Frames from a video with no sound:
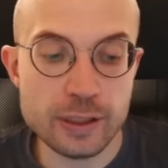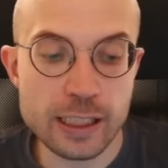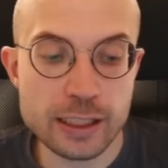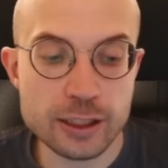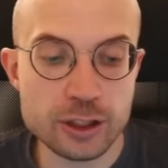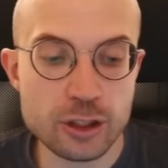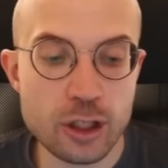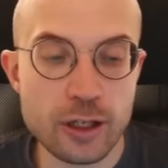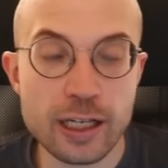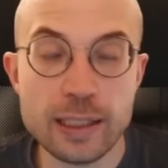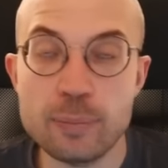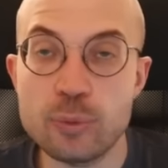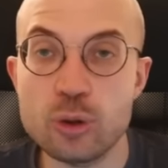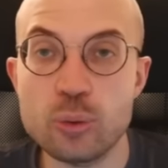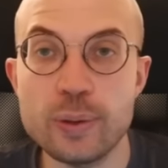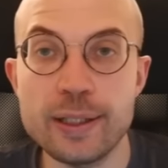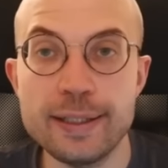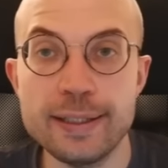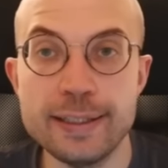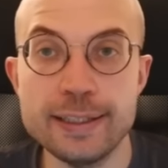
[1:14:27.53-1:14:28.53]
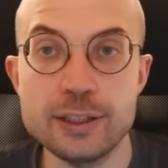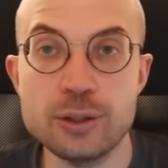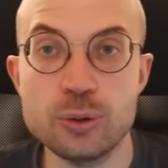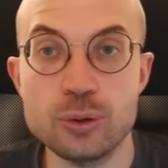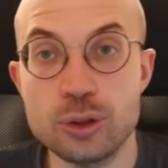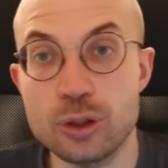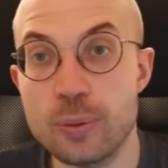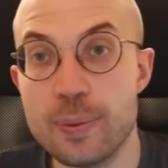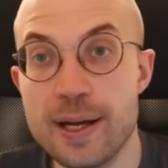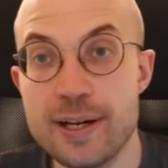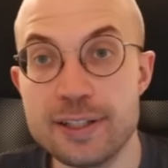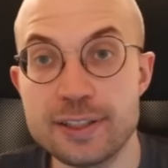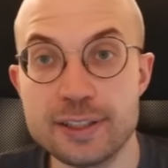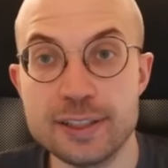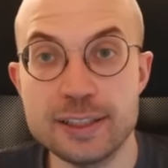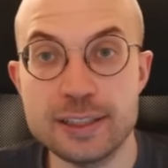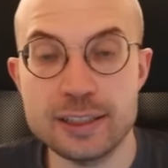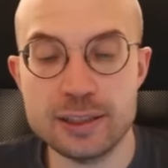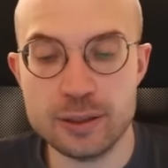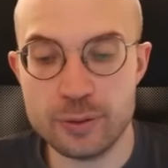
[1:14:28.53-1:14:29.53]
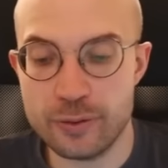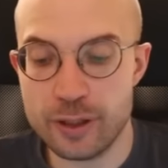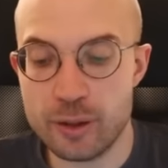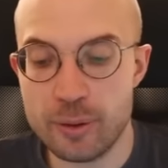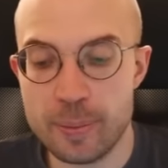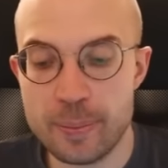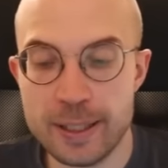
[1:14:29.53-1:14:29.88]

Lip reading: stuck in between these two squares, and this is the very